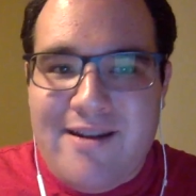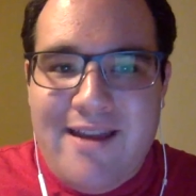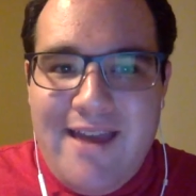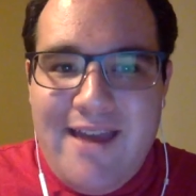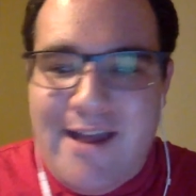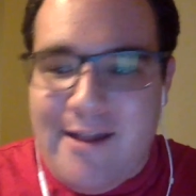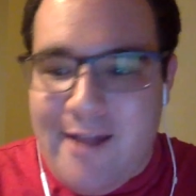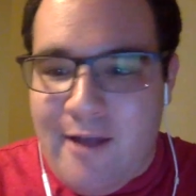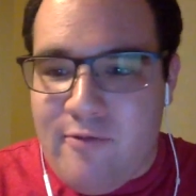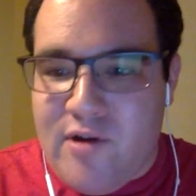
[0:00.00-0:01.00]
and
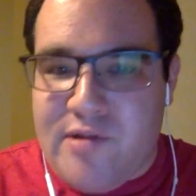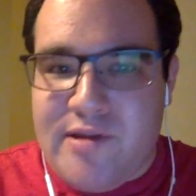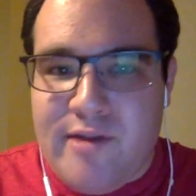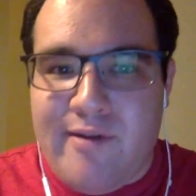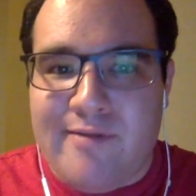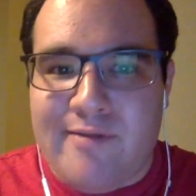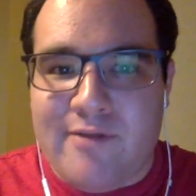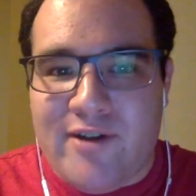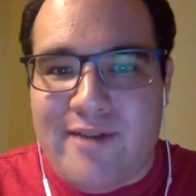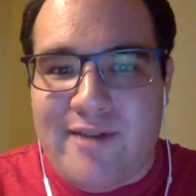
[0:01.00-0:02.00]
at worst, it was a
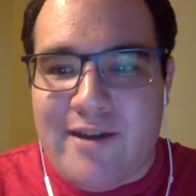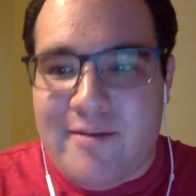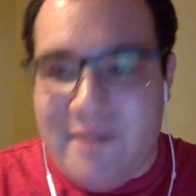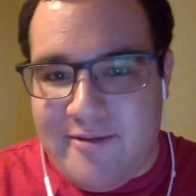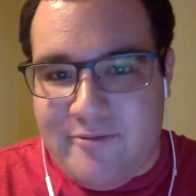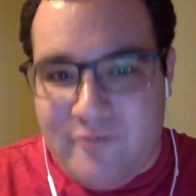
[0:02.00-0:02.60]
train wreck. I mean,